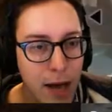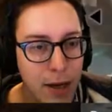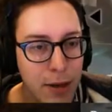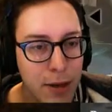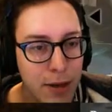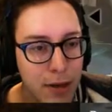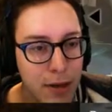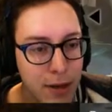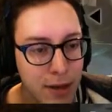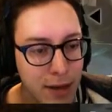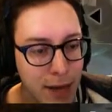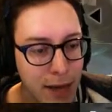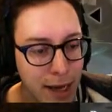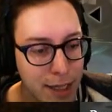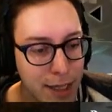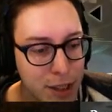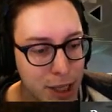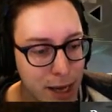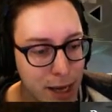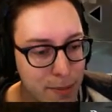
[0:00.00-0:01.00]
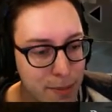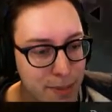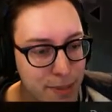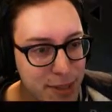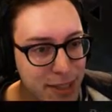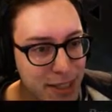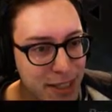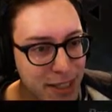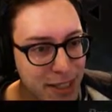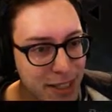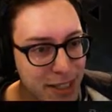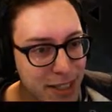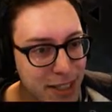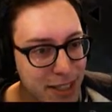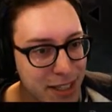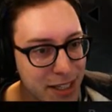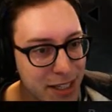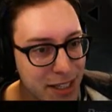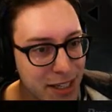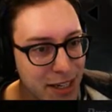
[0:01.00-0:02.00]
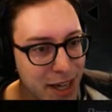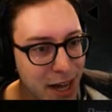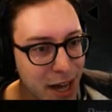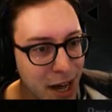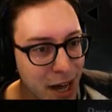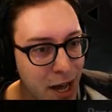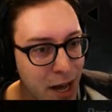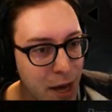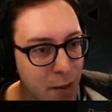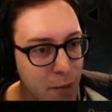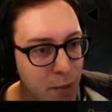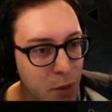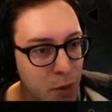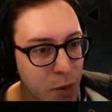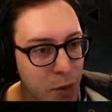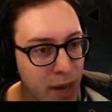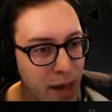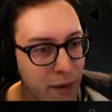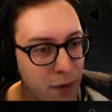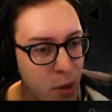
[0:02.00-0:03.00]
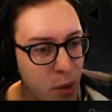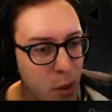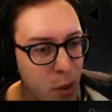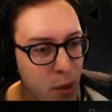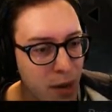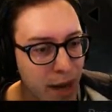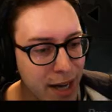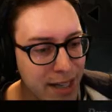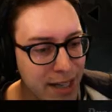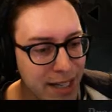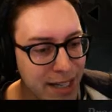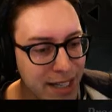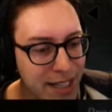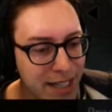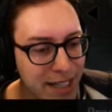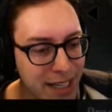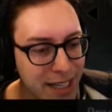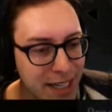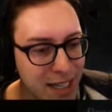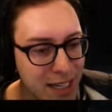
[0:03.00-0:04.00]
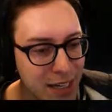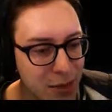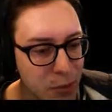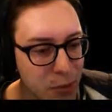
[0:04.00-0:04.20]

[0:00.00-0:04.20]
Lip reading: of gems. We have Core 19,